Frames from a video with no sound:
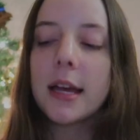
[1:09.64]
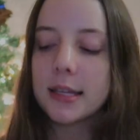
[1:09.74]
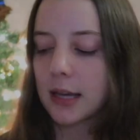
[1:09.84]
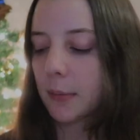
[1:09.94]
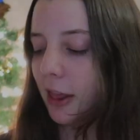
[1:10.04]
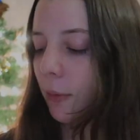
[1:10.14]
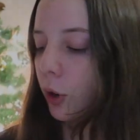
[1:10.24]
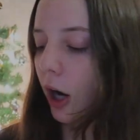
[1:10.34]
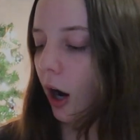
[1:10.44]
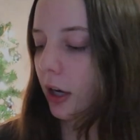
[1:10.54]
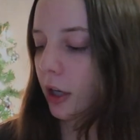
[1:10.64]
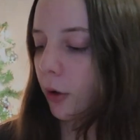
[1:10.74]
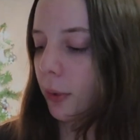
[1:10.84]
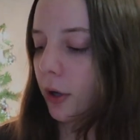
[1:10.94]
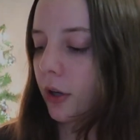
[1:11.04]
some of them were
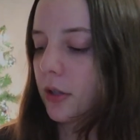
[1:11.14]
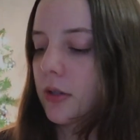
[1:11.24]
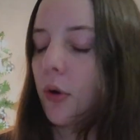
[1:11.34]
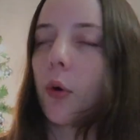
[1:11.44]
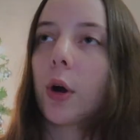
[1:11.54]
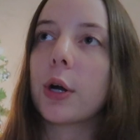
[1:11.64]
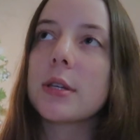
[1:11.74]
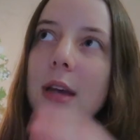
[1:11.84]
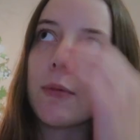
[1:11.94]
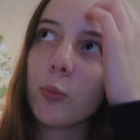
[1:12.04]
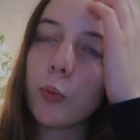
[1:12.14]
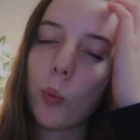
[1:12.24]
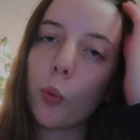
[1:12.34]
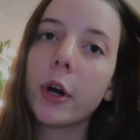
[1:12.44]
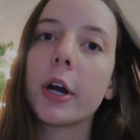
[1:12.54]
audiobooks or some
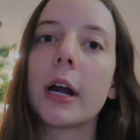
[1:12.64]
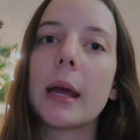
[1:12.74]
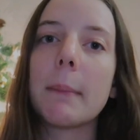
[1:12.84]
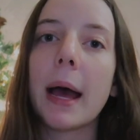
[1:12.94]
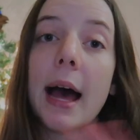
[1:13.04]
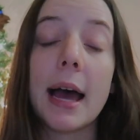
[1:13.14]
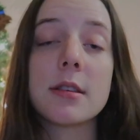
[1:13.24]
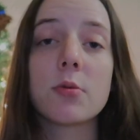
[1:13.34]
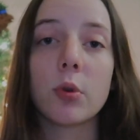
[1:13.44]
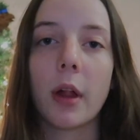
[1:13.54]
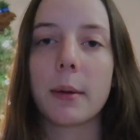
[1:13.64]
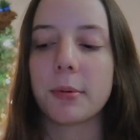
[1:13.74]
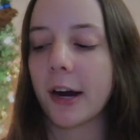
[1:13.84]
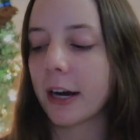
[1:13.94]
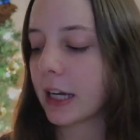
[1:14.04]
were in my high school
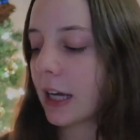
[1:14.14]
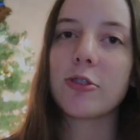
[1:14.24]
library.